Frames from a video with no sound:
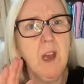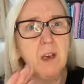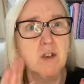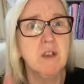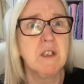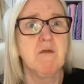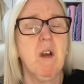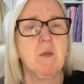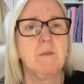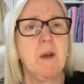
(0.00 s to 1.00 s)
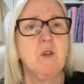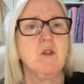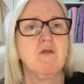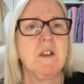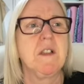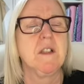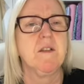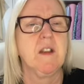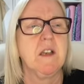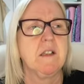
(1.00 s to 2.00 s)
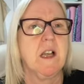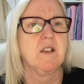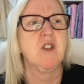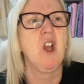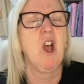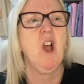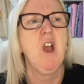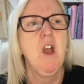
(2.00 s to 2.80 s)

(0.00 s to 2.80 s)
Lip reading: traced around my own dresses and things last year,